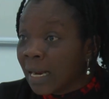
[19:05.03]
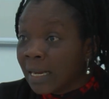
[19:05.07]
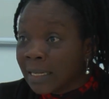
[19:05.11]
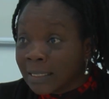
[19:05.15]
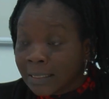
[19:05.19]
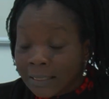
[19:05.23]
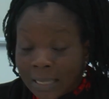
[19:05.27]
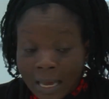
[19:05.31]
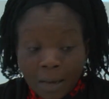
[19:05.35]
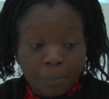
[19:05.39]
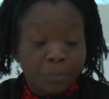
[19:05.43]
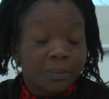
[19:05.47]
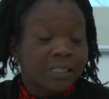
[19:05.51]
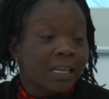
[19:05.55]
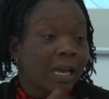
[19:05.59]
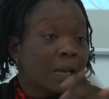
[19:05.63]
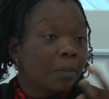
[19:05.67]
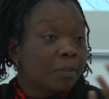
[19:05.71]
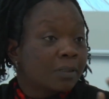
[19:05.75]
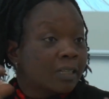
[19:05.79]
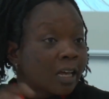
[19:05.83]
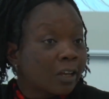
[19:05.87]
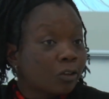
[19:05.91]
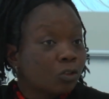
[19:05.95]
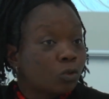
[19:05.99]

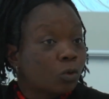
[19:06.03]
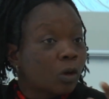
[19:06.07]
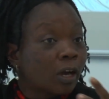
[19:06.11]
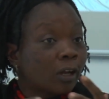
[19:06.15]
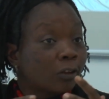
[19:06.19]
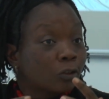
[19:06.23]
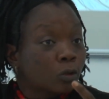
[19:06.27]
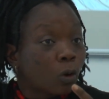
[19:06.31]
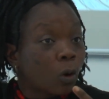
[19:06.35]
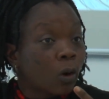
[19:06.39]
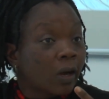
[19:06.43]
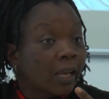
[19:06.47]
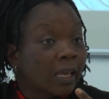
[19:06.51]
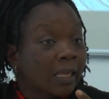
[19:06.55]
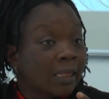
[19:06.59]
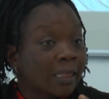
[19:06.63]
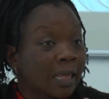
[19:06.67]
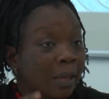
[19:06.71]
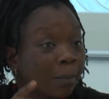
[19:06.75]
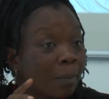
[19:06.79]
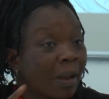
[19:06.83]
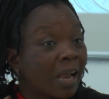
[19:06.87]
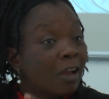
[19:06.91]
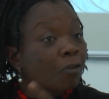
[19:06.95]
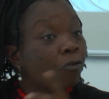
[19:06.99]
Sometimes as you are talking,
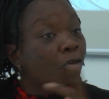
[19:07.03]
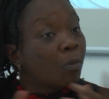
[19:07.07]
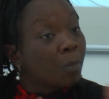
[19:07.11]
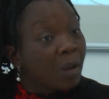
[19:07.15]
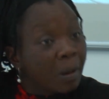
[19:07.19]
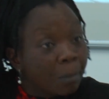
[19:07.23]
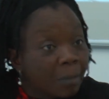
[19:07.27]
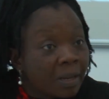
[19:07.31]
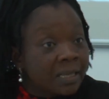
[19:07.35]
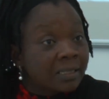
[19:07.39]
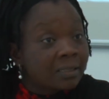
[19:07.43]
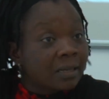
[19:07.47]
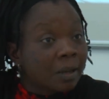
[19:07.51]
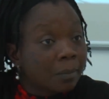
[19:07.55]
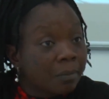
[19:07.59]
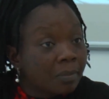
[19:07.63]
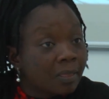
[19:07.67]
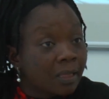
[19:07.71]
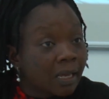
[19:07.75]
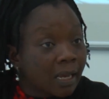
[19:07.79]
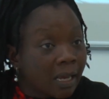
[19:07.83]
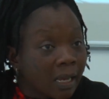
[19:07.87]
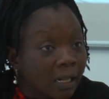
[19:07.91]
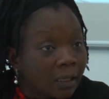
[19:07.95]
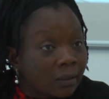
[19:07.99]
they might remember
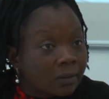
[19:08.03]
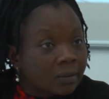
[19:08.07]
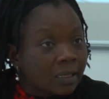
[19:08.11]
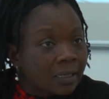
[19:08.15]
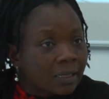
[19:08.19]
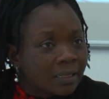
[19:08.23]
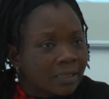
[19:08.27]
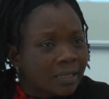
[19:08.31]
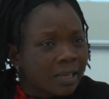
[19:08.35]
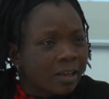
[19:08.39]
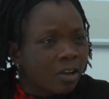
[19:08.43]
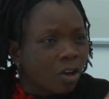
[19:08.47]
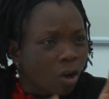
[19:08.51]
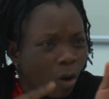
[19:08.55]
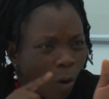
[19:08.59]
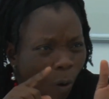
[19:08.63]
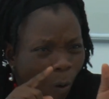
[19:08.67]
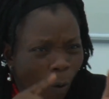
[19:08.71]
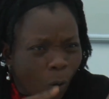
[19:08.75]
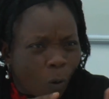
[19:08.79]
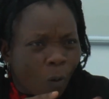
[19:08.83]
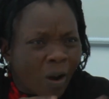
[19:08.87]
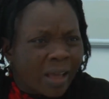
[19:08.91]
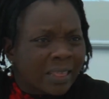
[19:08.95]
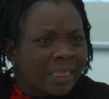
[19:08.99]
something else and say,
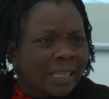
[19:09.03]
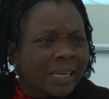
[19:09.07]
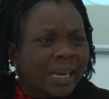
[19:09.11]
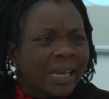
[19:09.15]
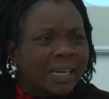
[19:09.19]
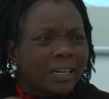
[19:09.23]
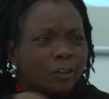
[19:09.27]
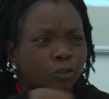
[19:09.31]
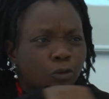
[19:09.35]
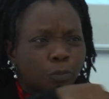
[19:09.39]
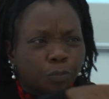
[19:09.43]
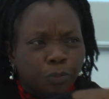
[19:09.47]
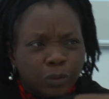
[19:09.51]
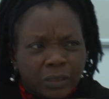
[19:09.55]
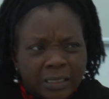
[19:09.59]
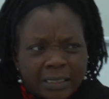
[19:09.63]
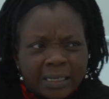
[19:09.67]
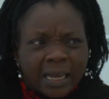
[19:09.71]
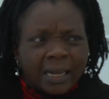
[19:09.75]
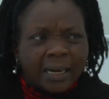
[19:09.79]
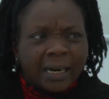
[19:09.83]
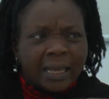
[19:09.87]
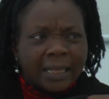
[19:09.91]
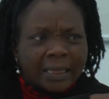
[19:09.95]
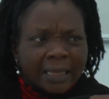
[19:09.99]
oh, I think I need to put
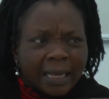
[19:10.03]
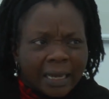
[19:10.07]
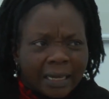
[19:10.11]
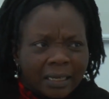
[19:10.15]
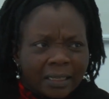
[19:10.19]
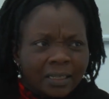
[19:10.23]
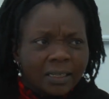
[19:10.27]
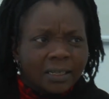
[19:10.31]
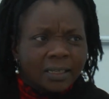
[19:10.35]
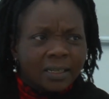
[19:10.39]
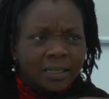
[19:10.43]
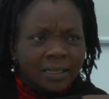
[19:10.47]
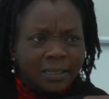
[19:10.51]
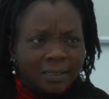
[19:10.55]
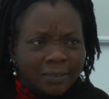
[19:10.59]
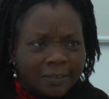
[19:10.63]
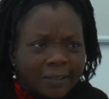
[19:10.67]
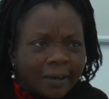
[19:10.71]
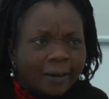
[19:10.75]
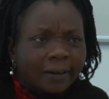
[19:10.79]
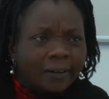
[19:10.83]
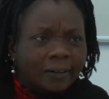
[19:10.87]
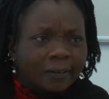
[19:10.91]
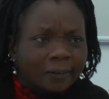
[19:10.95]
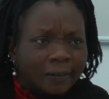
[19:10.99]
in another
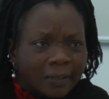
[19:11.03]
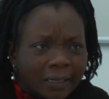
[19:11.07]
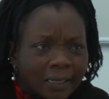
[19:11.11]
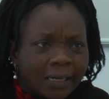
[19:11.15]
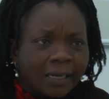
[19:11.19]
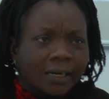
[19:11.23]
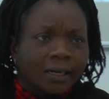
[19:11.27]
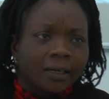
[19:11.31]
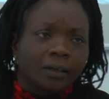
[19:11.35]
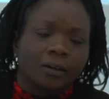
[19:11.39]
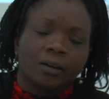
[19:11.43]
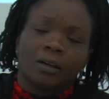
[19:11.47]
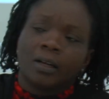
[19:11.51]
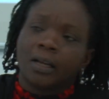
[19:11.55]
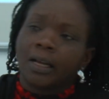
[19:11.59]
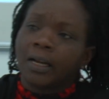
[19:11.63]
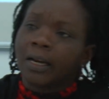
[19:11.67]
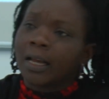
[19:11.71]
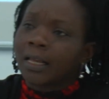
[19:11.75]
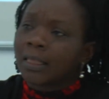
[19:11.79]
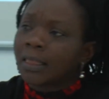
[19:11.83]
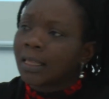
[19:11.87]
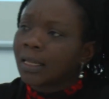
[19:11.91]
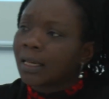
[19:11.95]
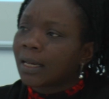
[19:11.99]
circle here,
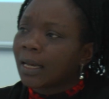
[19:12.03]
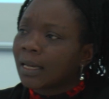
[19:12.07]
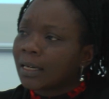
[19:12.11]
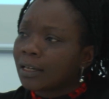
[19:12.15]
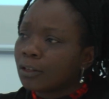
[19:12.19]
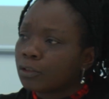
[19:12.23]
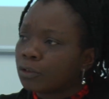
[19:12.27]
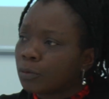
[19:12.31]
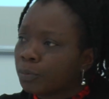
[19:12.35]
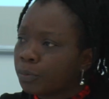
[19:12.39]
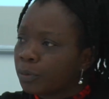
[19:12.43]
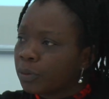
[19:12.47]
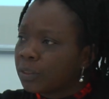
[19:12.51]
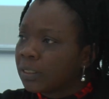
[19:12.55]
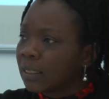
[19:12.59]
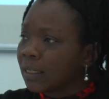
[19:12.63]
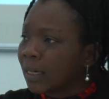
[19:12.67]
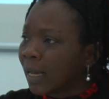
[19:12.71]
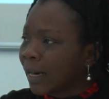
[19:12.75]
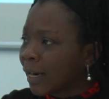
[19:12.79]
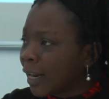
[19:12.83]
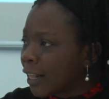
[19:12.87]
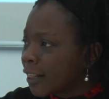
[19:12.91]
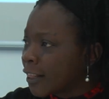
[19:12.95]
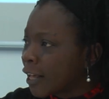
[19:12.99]
and I think I need to put
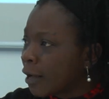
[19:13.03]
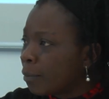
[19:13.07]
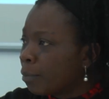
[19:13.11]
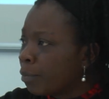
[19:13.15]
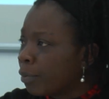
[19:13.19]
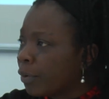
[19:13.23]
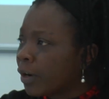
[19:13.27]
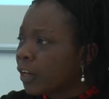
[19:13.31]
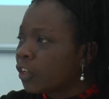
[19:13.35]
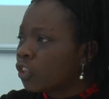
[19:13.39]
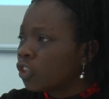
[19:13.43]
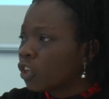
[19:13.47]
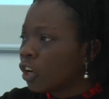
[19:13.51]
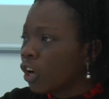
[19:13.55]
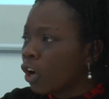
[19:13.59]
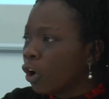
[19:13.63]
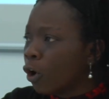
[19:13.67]
in another bridge